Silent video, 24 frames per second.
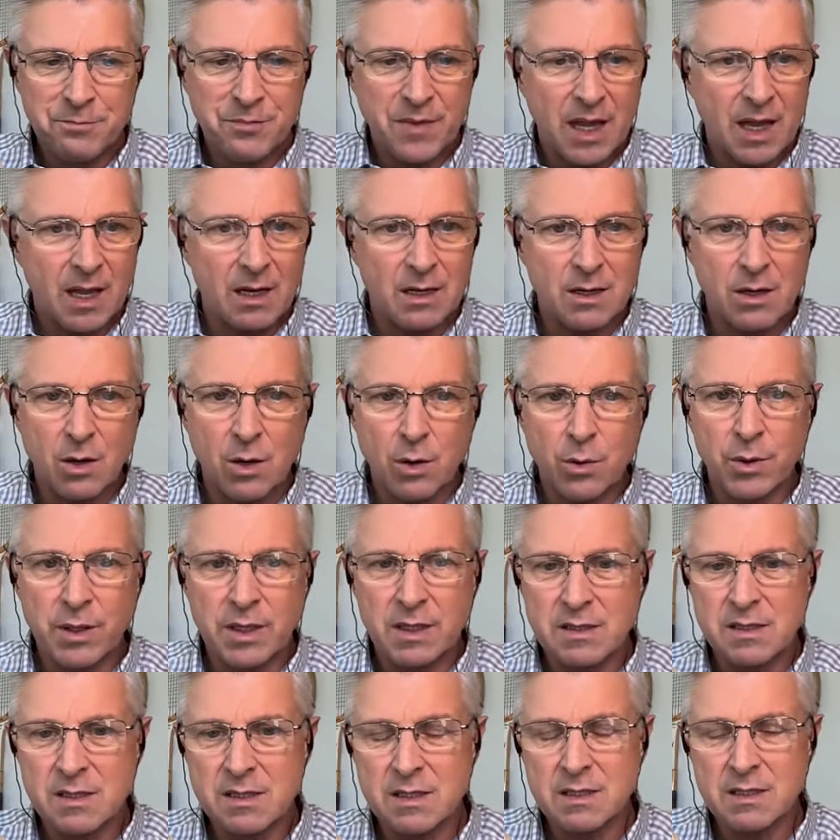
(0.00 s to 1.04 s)
And
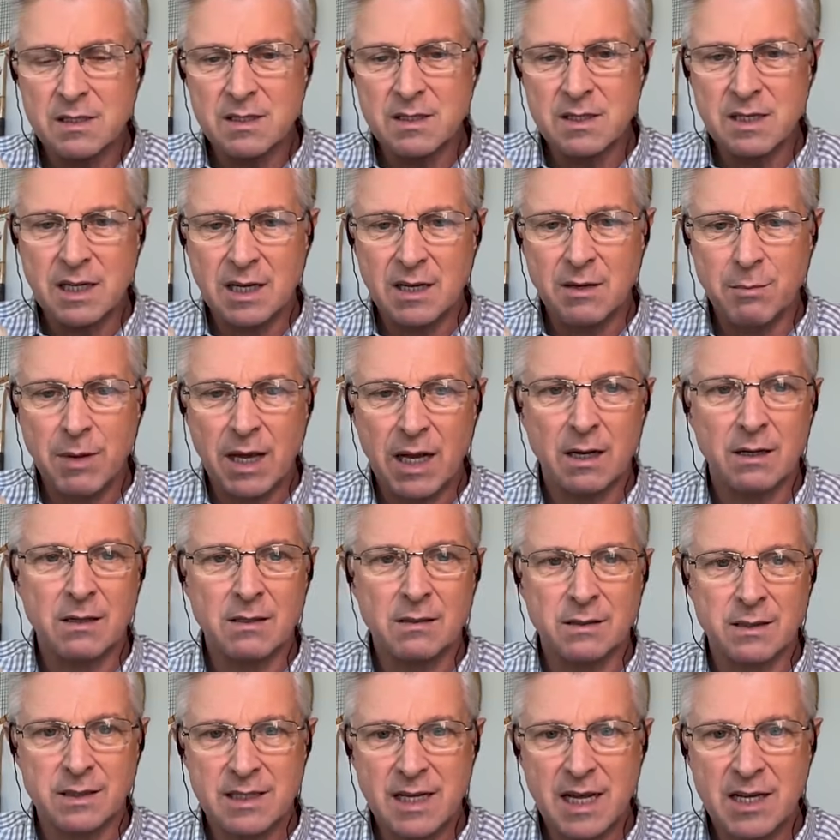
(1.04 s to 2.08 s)
always seek
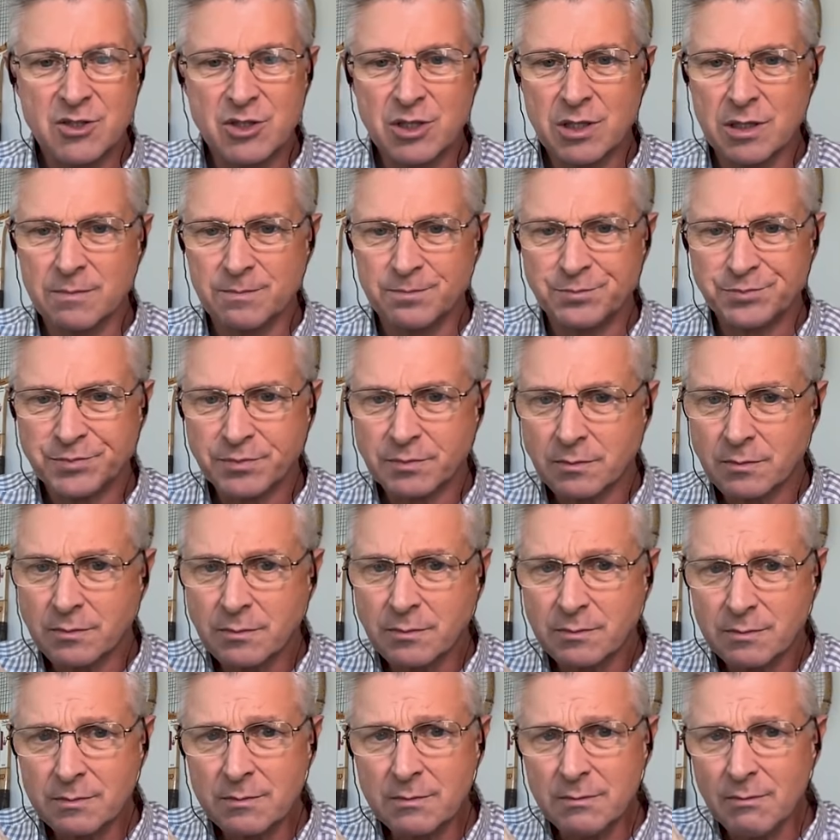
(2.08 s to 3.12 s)
medical attention
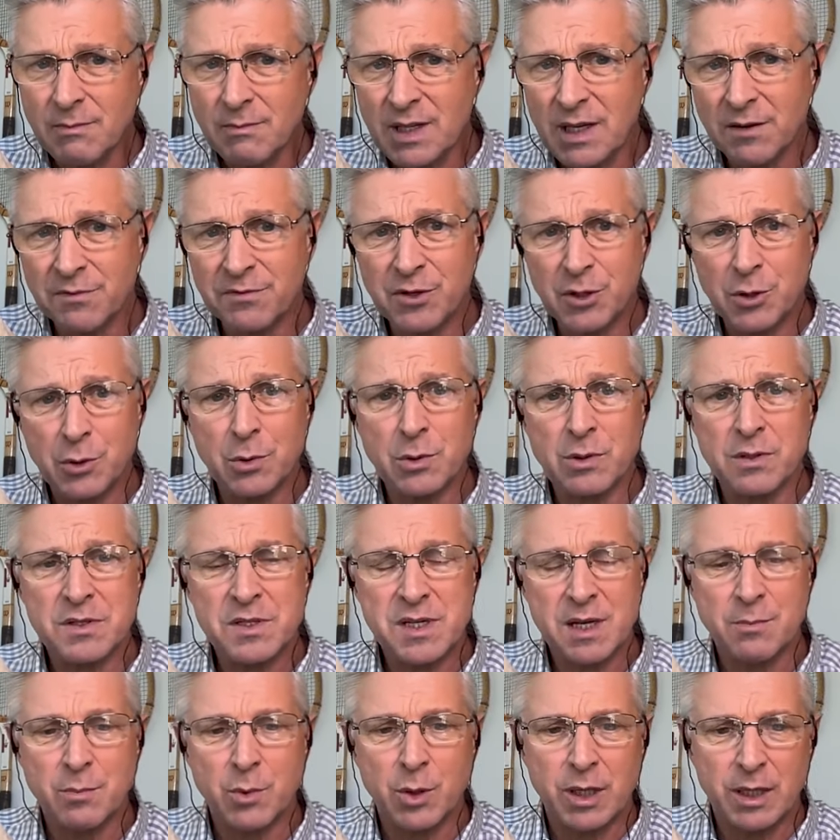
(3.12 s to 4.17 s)
if you or
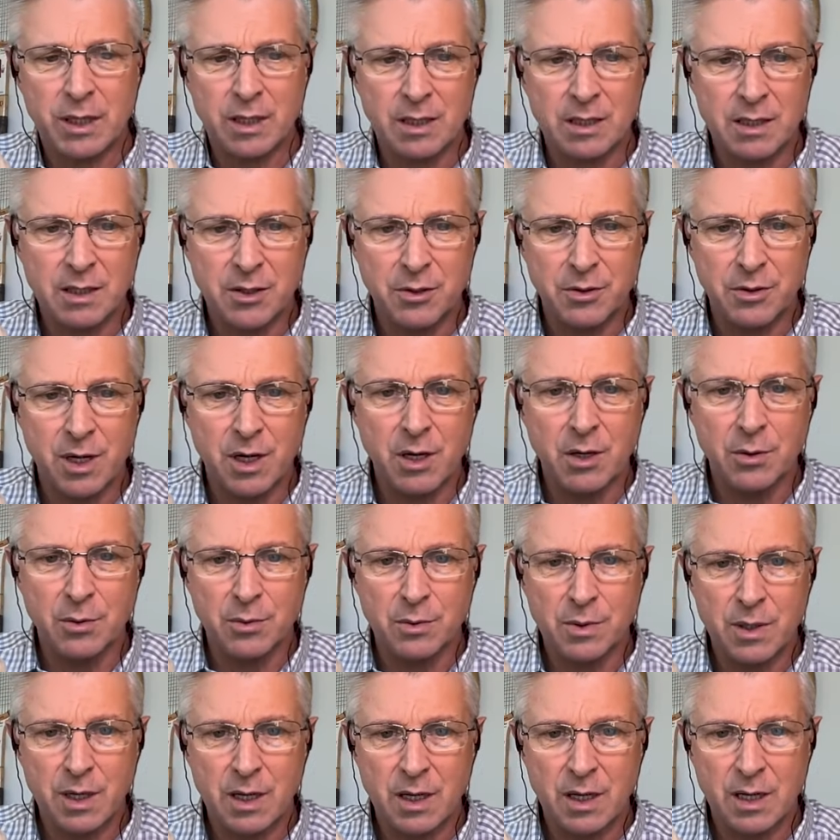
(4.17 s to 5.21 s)
someone you know